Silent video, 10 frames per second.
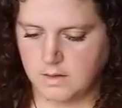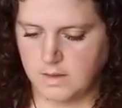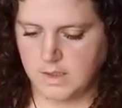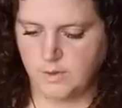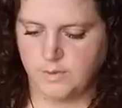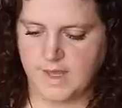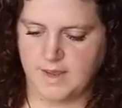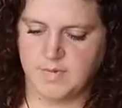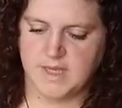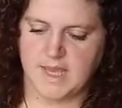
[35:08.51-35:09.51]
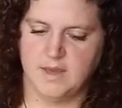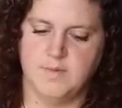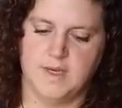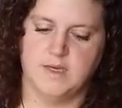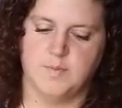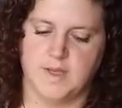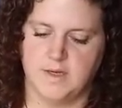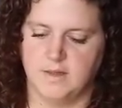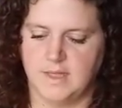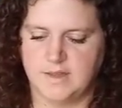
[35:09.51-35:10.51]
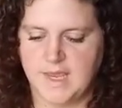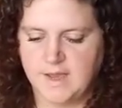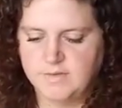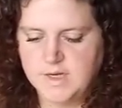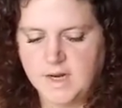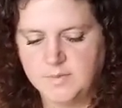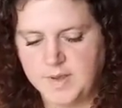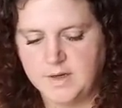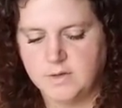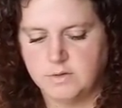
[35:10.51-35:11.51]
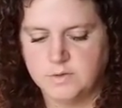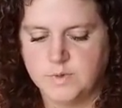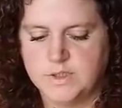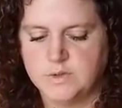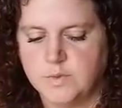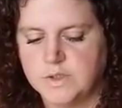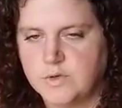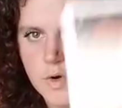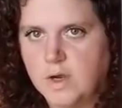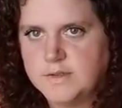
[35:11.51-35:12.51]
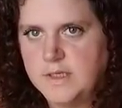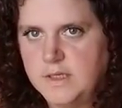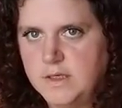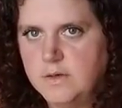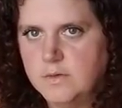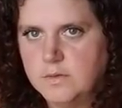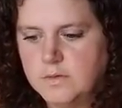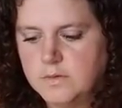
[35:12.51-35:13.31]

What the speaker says: you know, they became independent. Like, they have the Nine of Pentacles, which is what's crossing you.